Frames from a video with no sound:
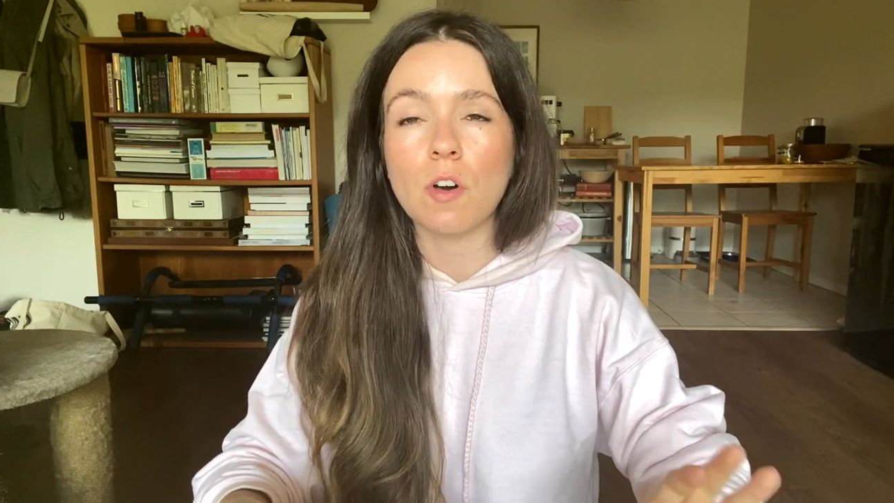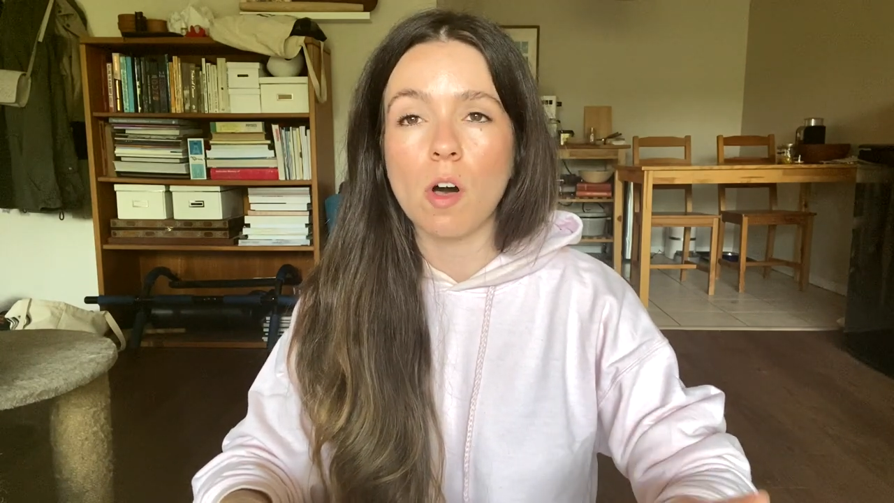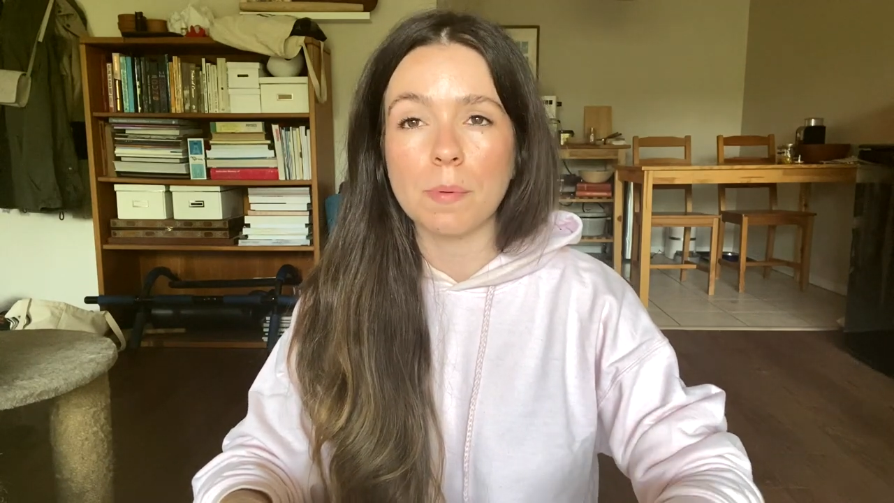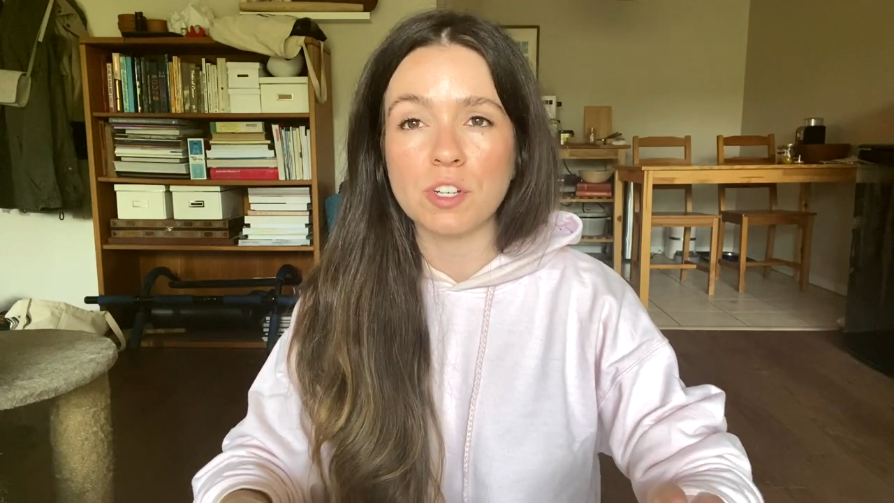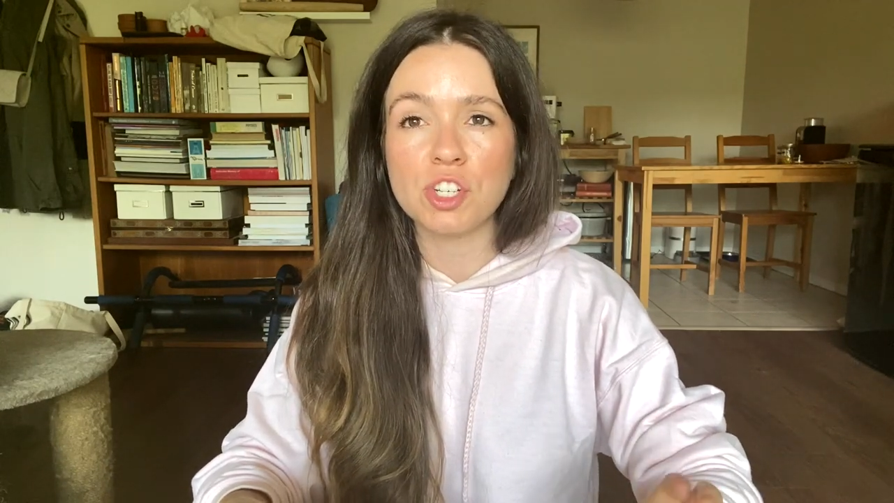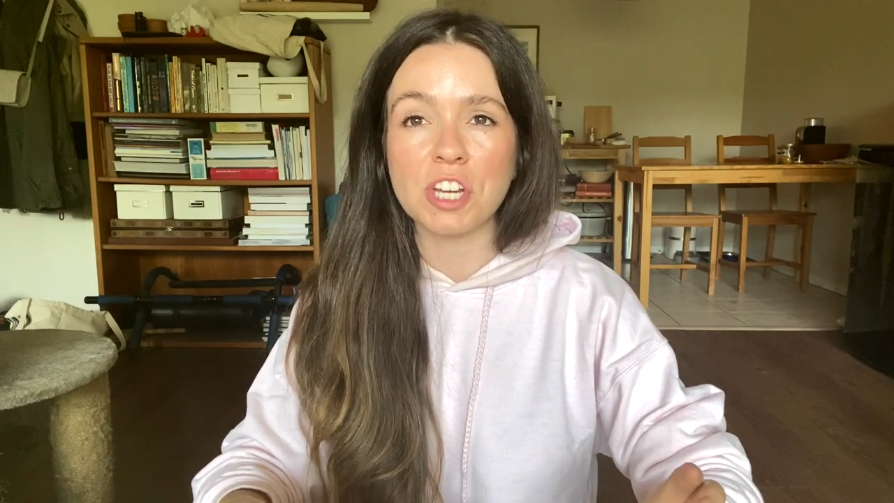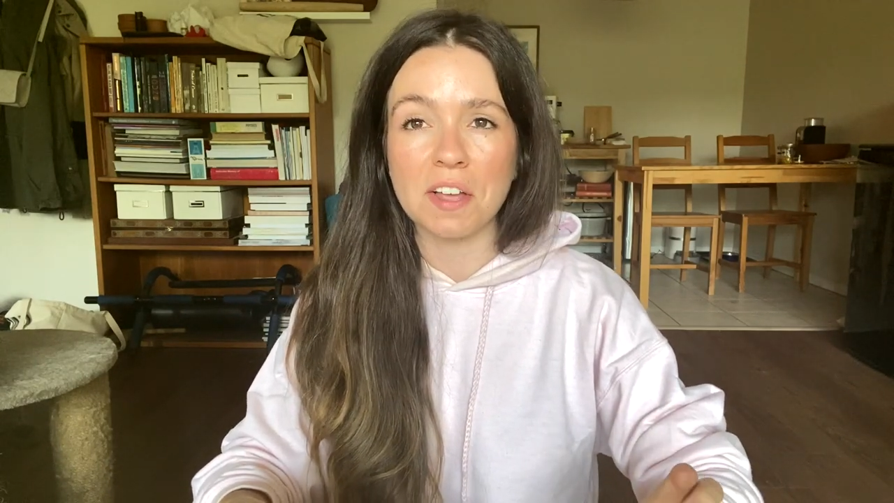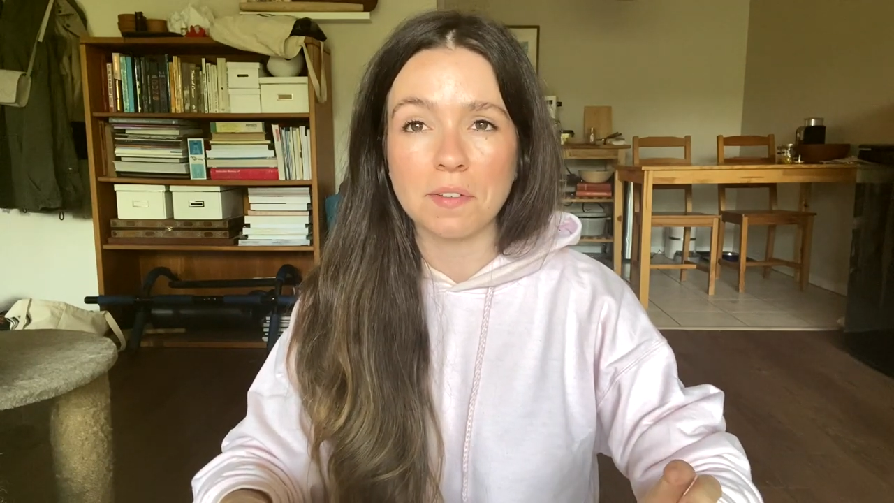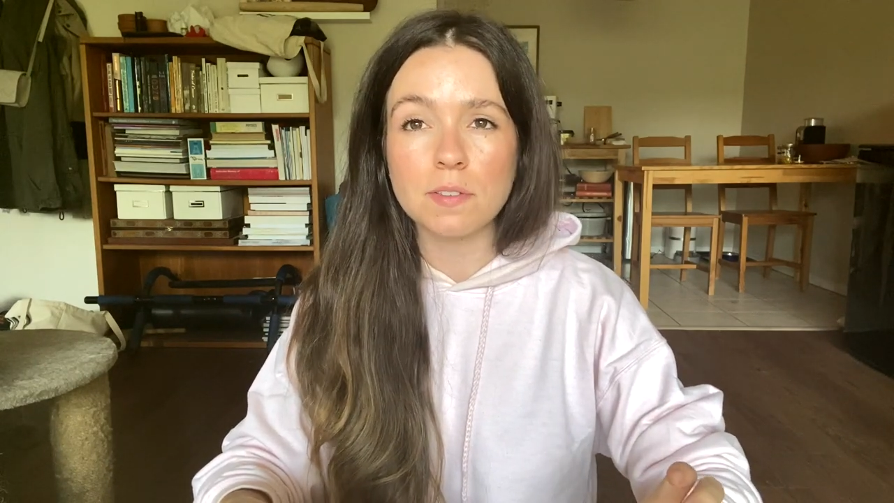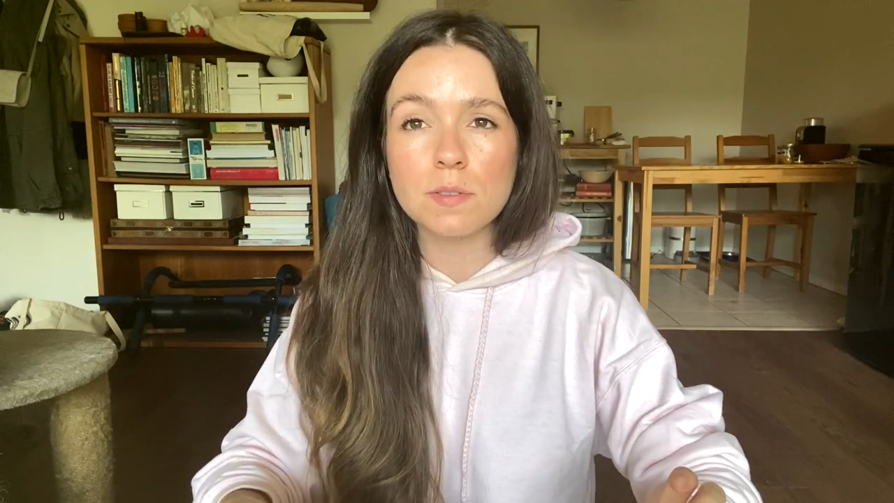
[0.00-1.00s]
almond
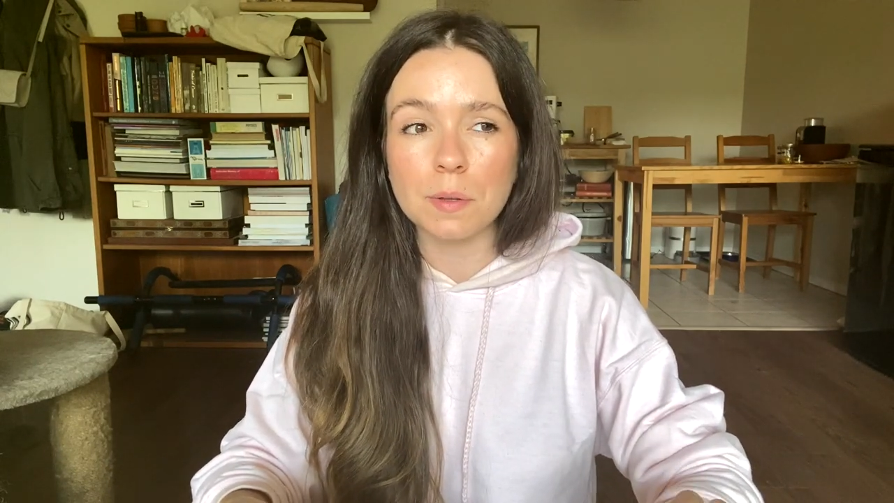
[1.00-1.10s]
shells,